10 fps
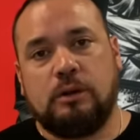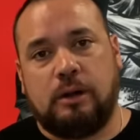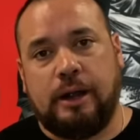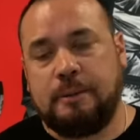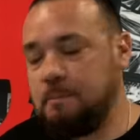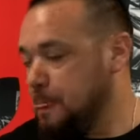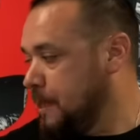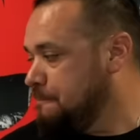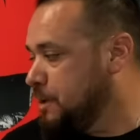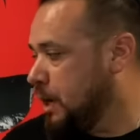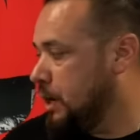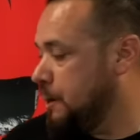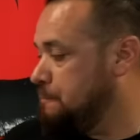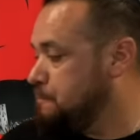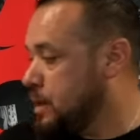right?
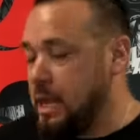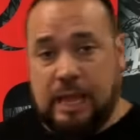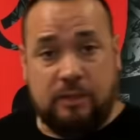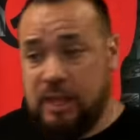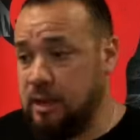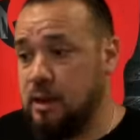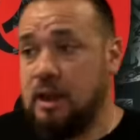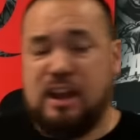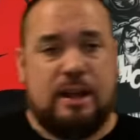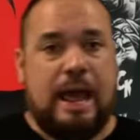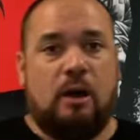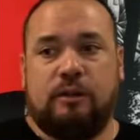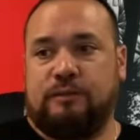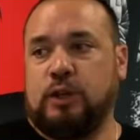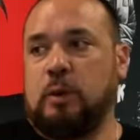And then
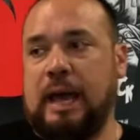now if you